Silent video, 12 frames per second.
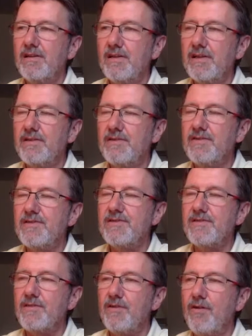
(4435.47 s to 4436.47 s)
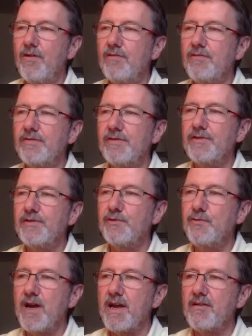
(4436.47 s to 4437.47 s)
Let it dissolve into the
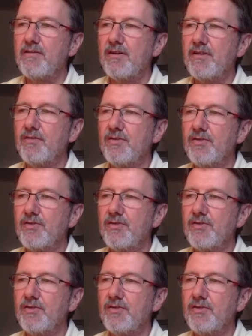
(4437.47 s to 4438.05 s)
background.